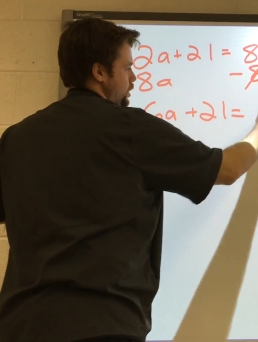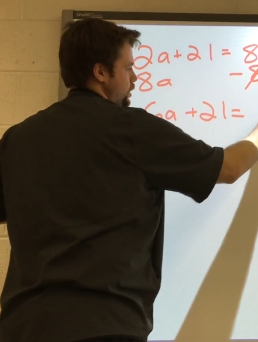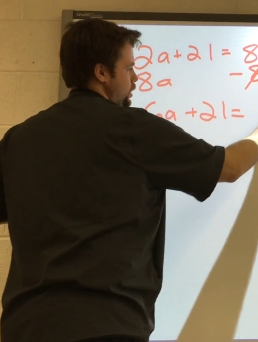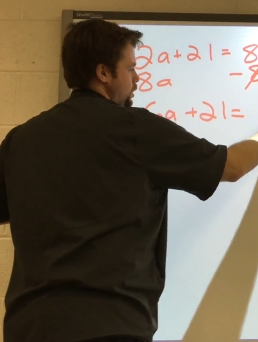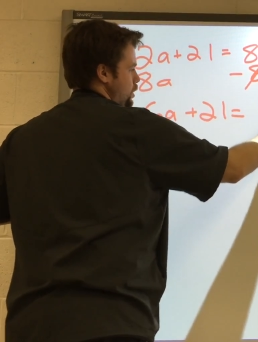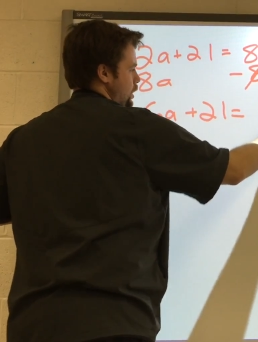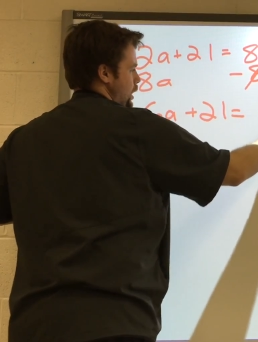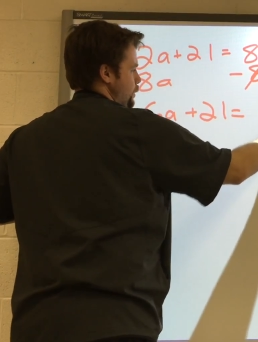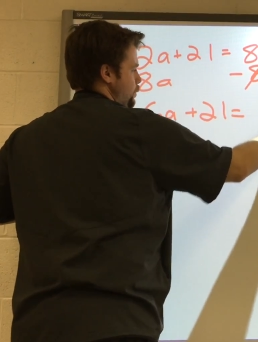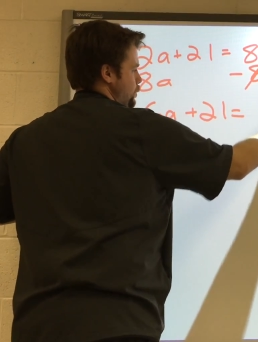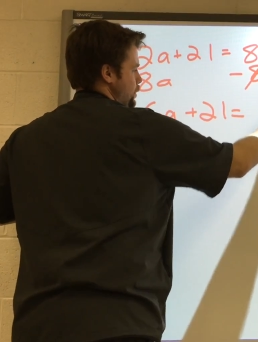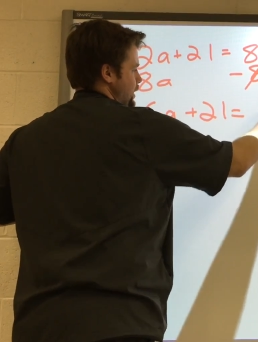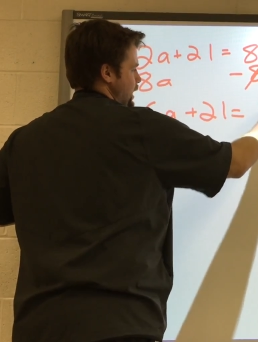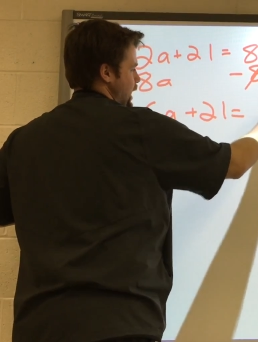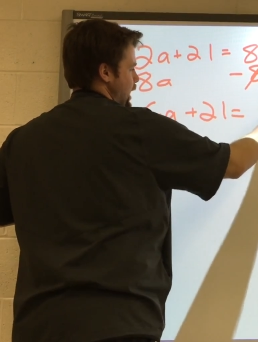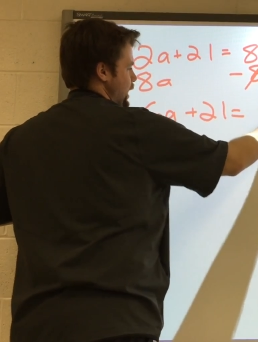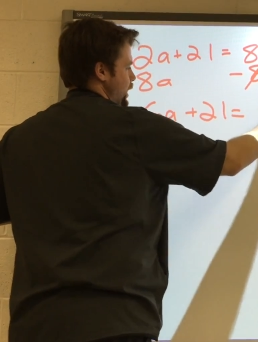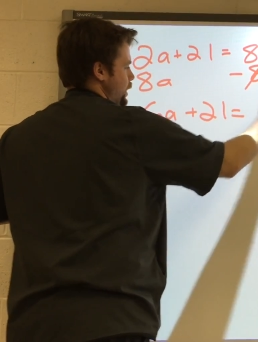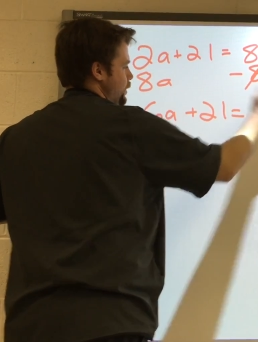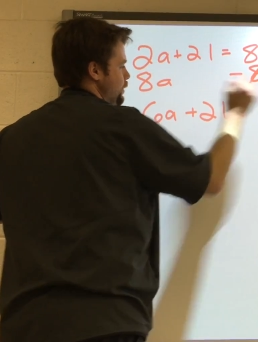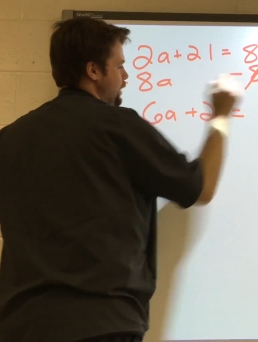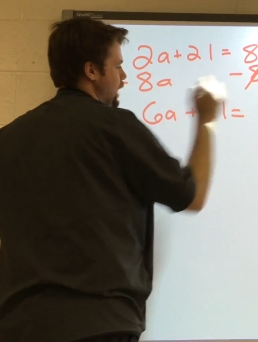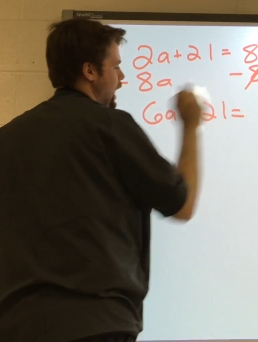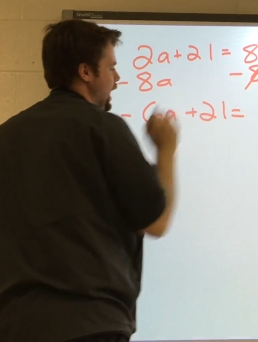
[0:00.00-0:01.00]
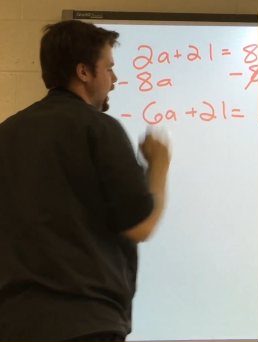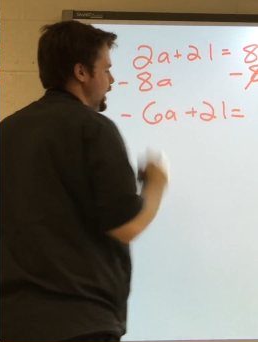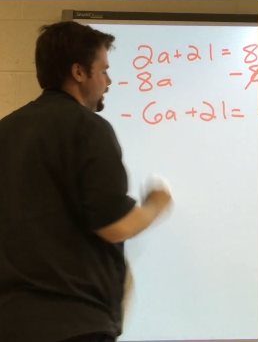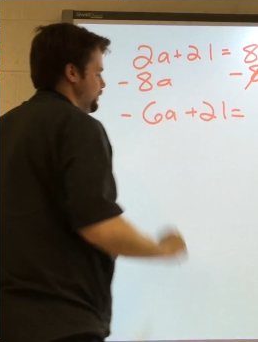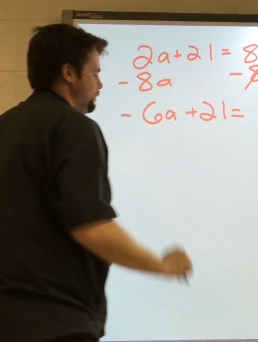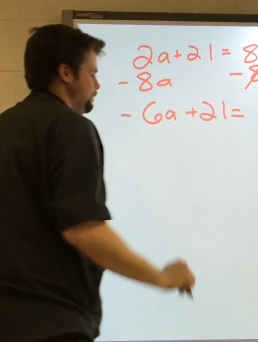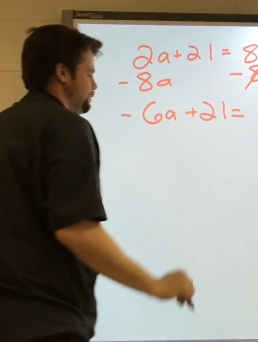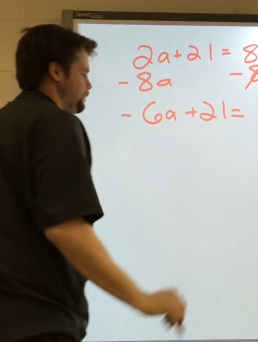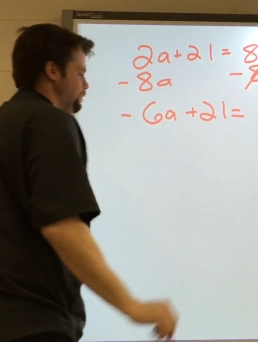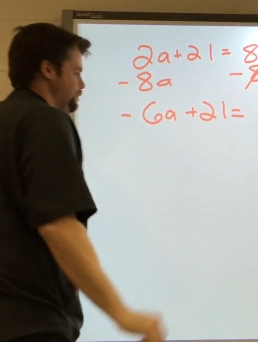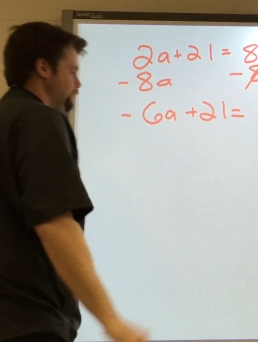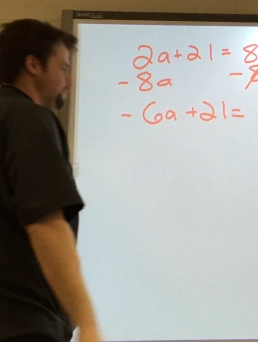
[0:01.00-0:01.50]
You're left with negative
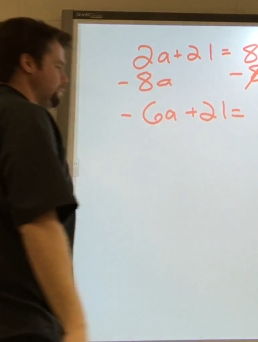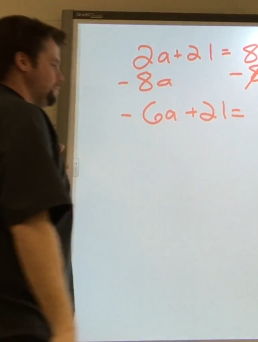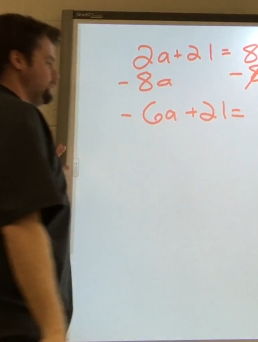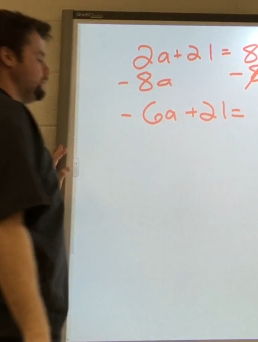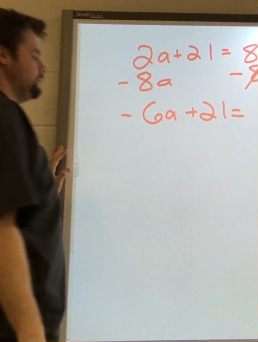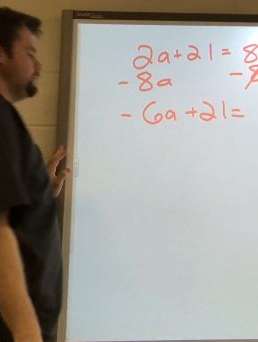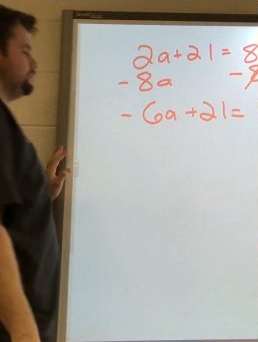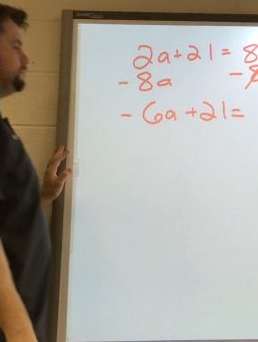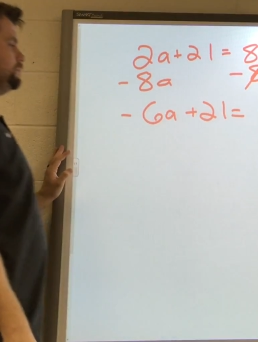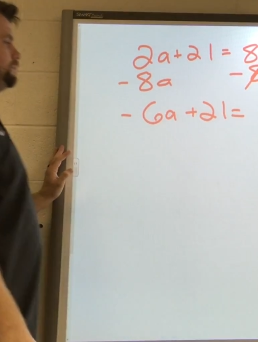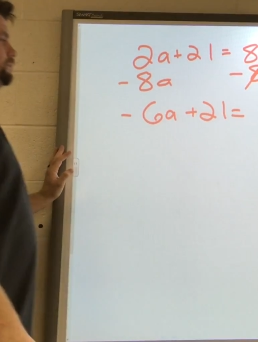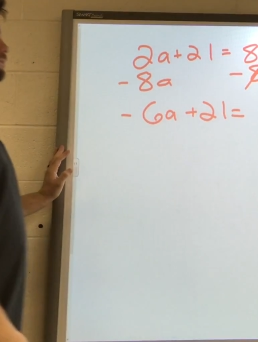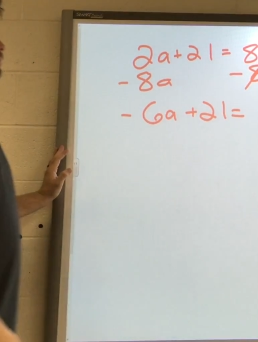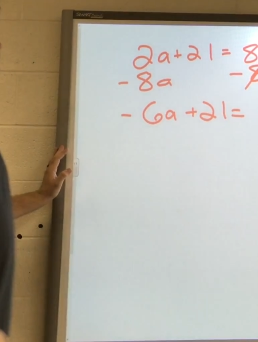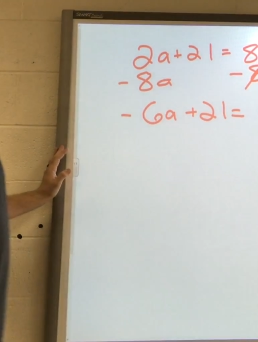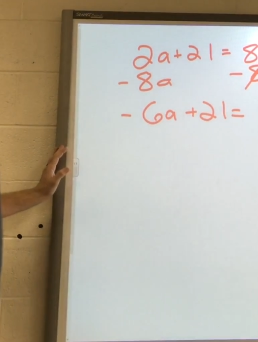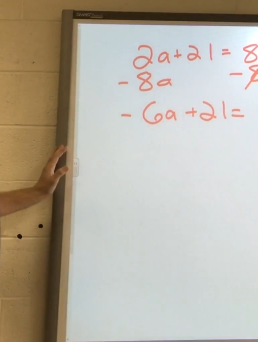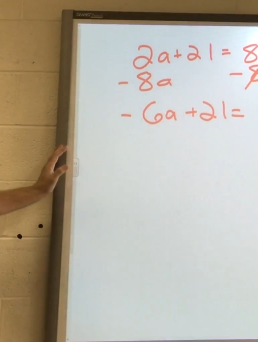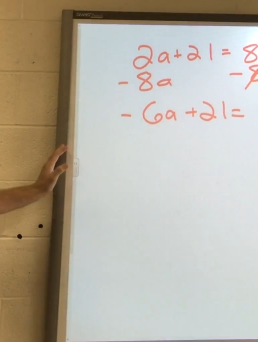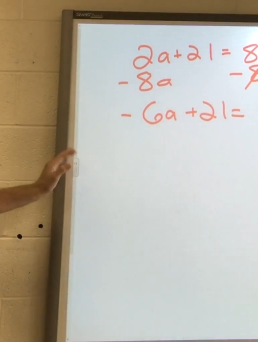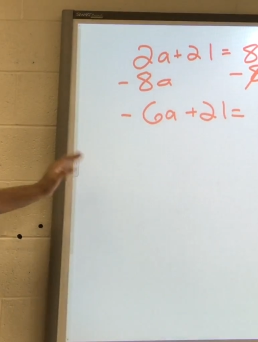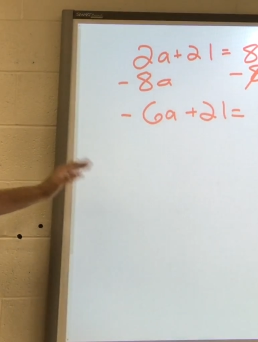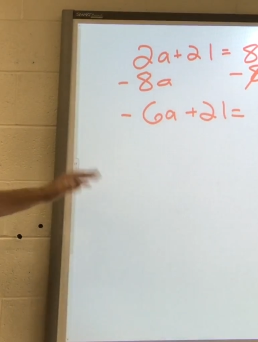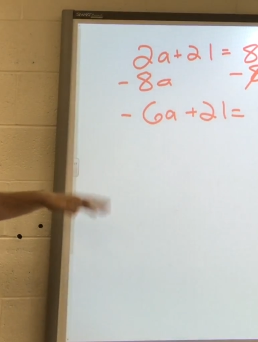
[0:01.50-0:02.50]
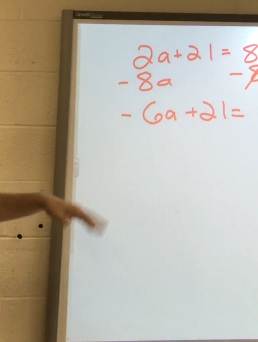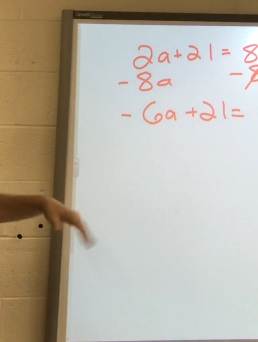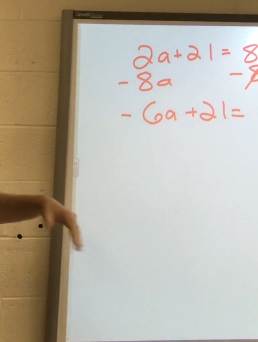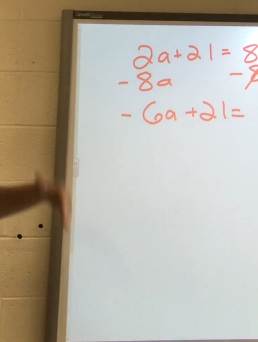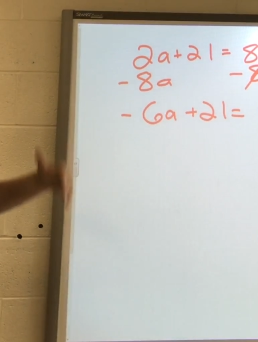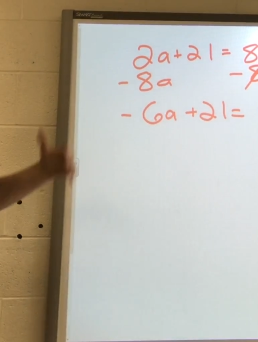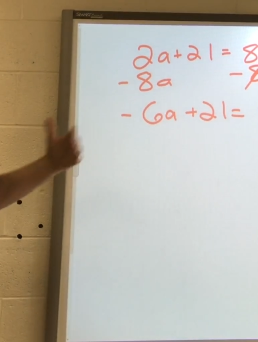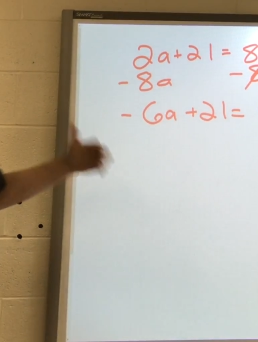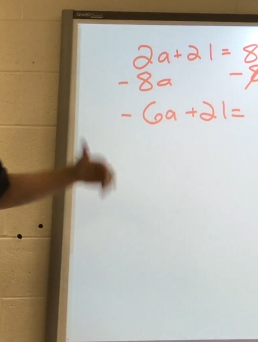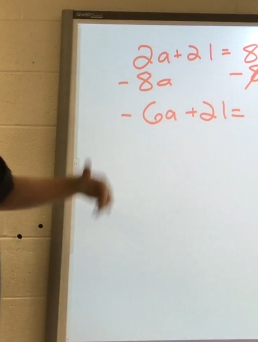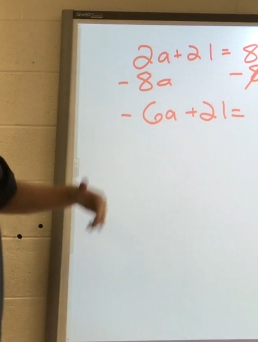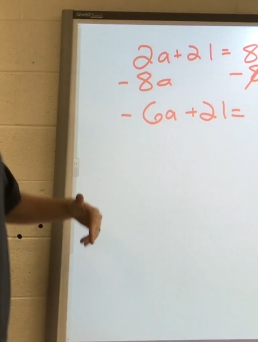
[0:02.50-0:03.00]
9.
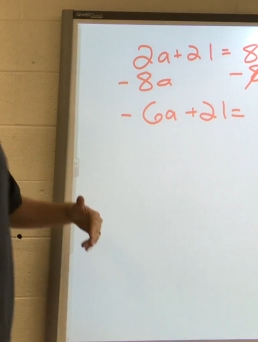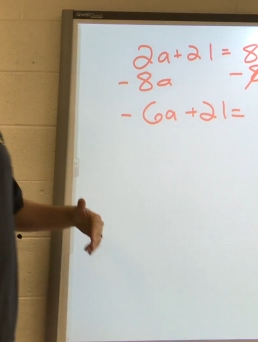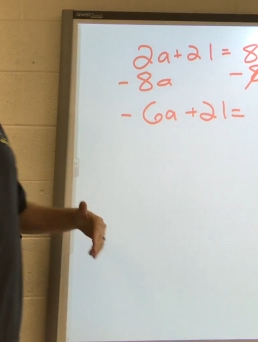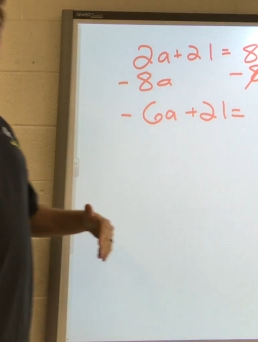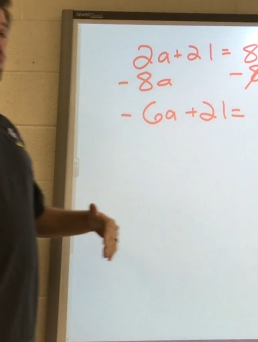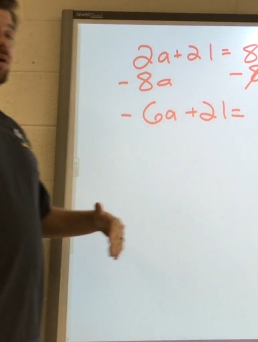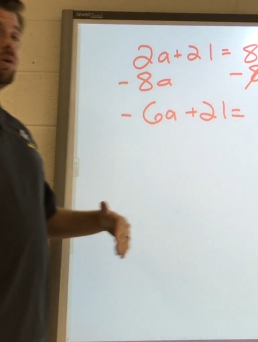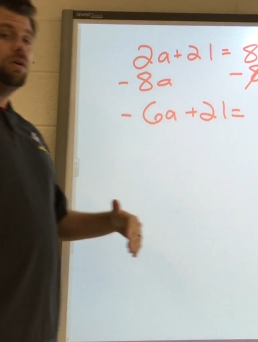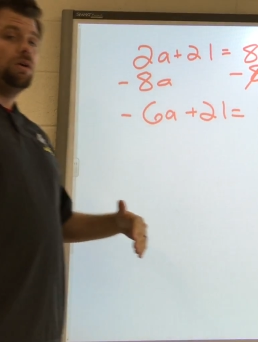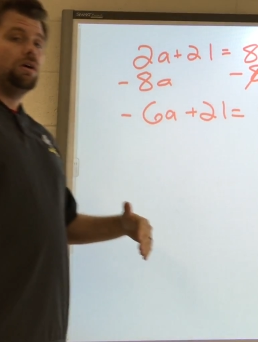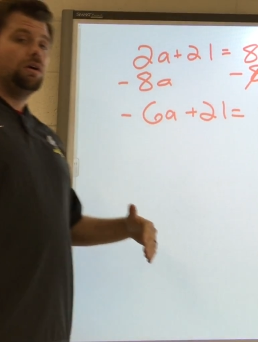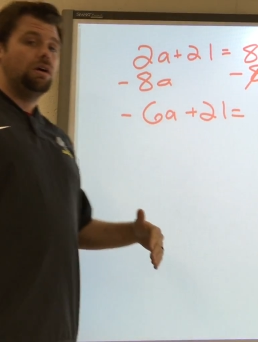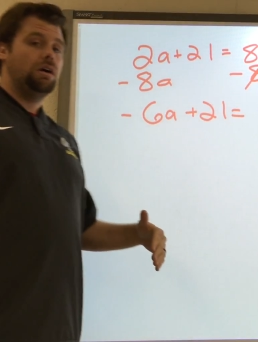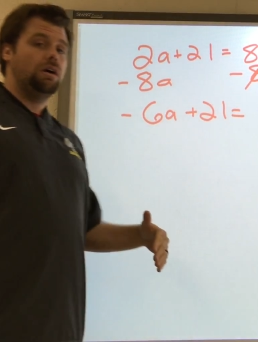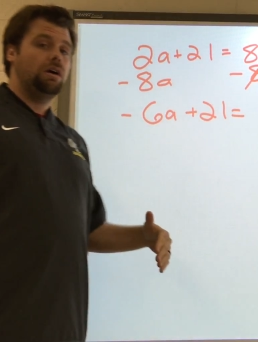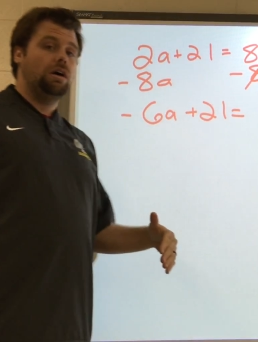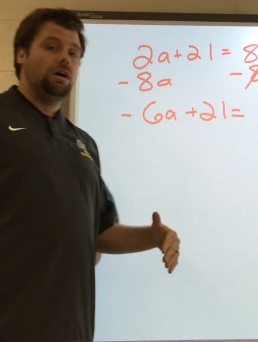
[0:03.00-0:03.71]
Now,